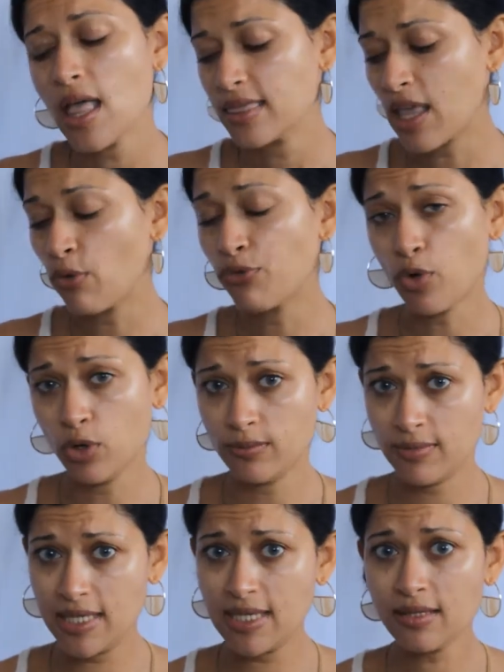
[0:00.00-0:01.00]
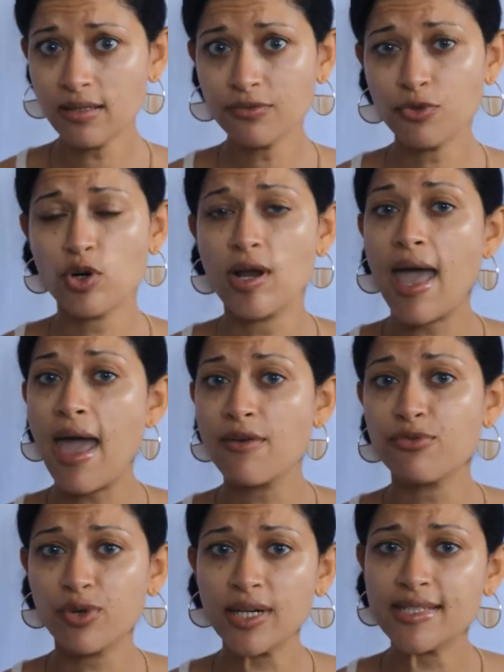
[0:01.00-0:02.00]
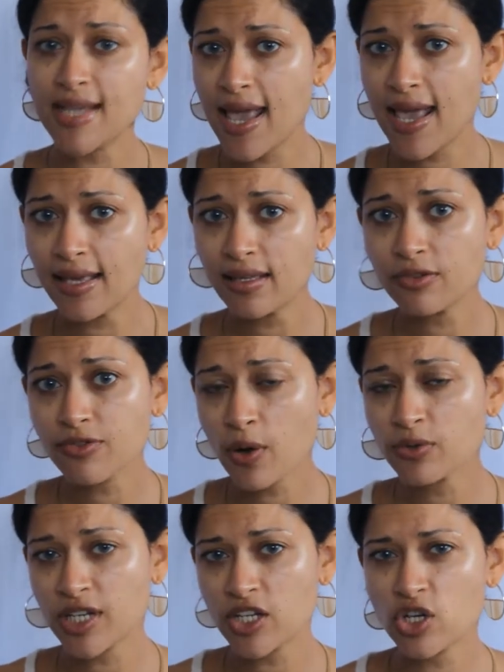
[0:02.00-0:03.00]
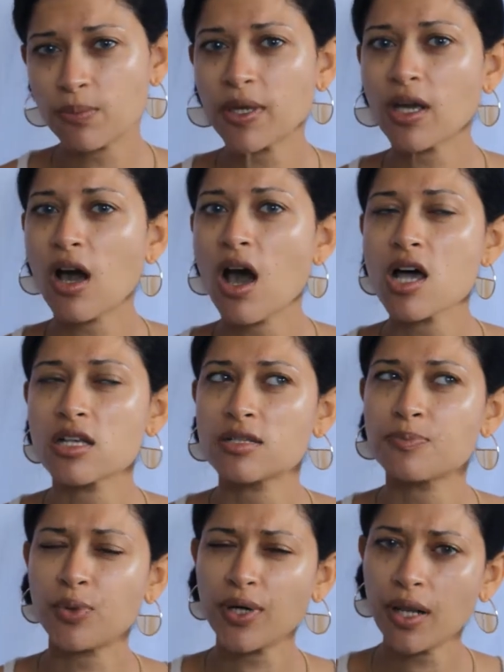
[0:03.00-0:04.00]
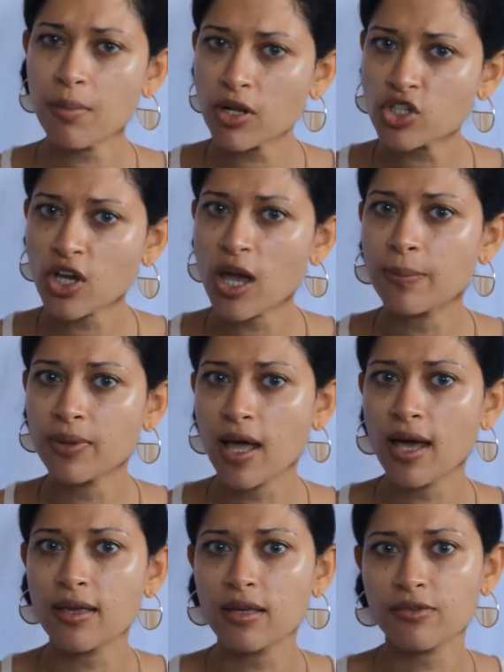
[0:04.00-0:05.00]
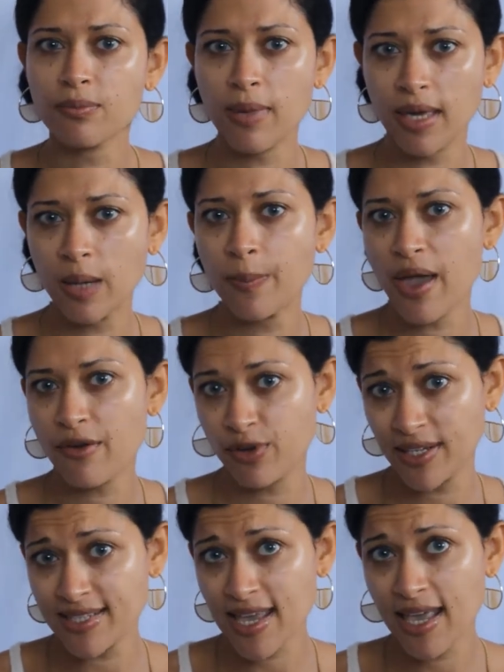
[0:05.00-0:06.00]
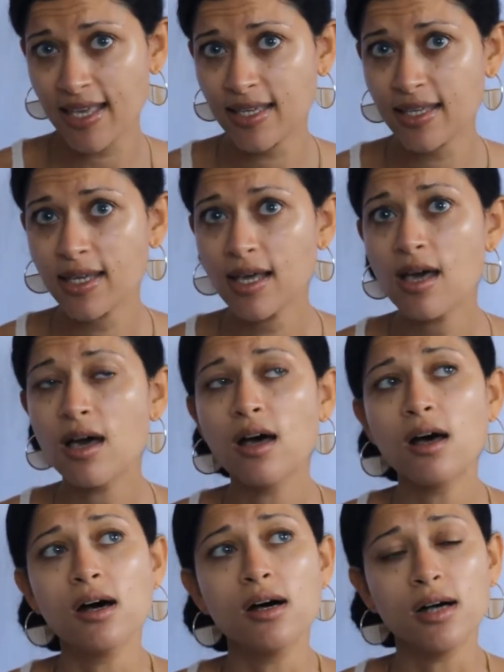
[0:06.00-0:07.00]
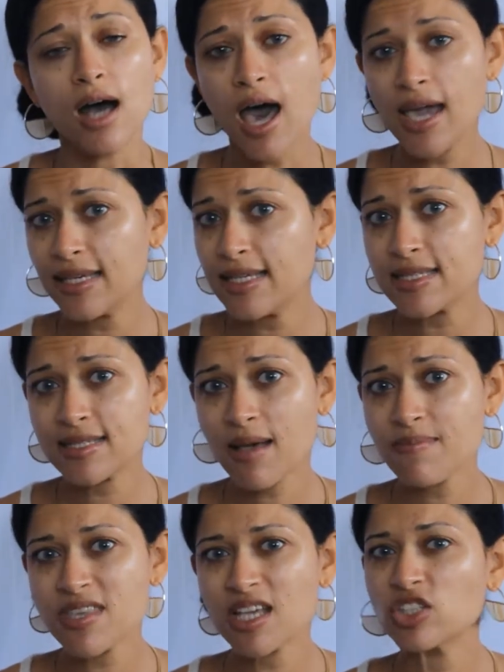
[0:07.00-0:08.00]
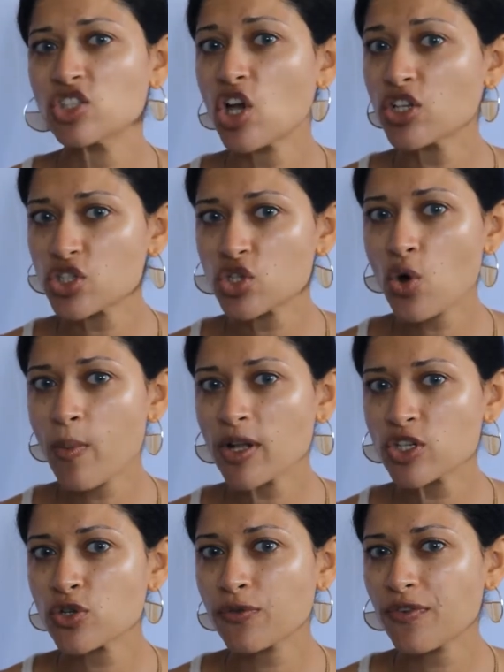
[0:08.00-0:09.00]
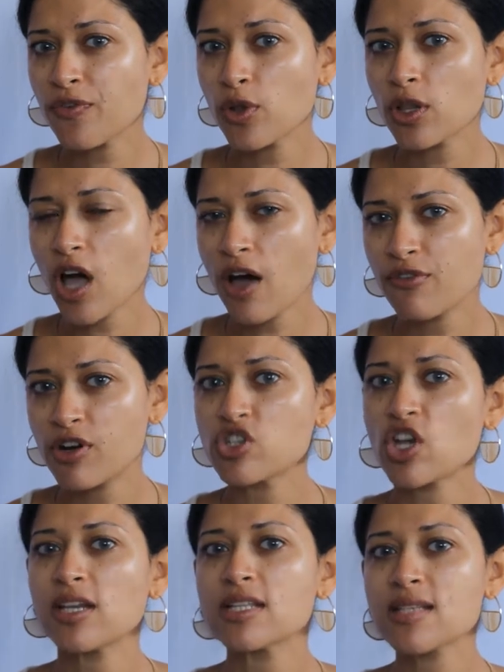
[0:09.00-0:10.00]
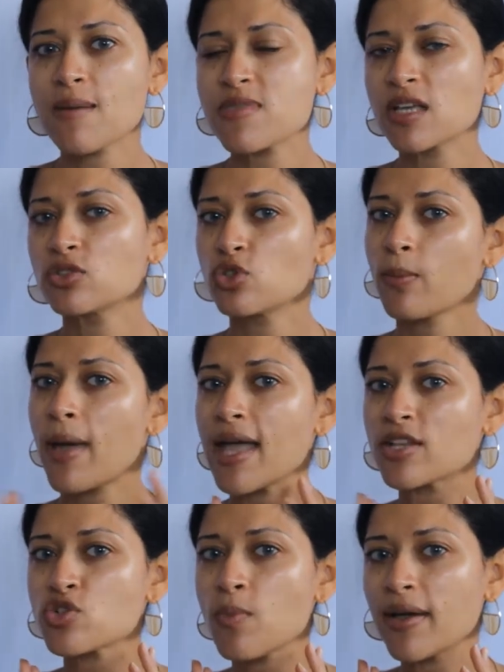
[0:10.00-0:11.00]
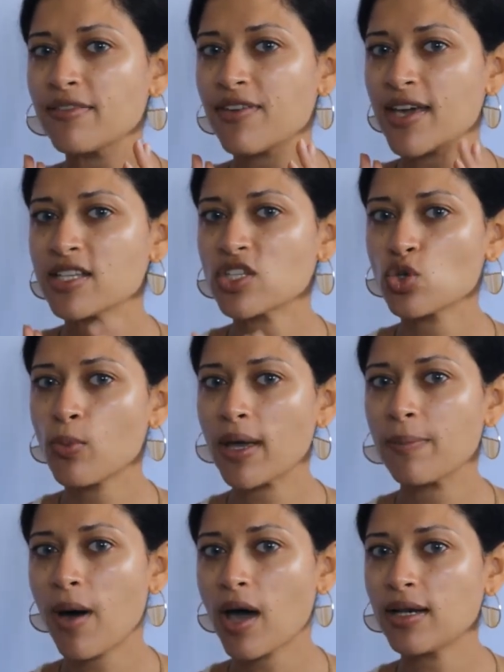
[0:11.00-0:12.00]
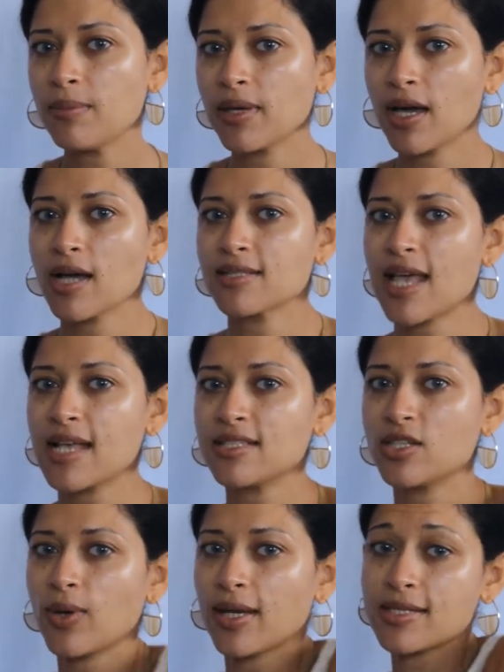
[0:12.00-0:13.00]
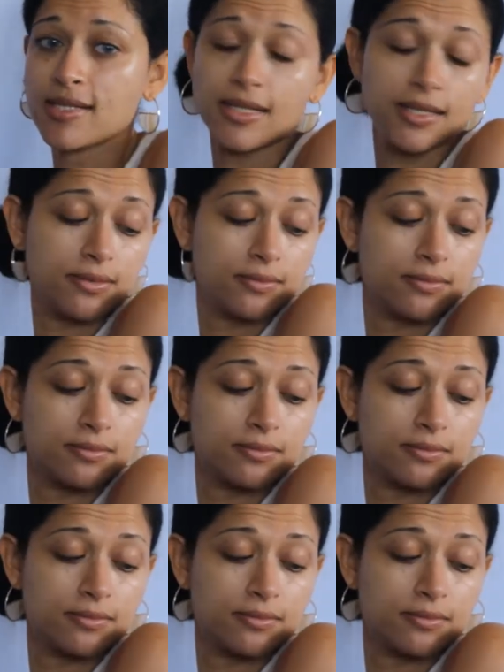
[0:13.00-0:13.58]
Now for me, for everyday foundation, because pretty much I apply makeup every day, I need something not so much of a full coverage. I need something to match my face to my body, because as you can see,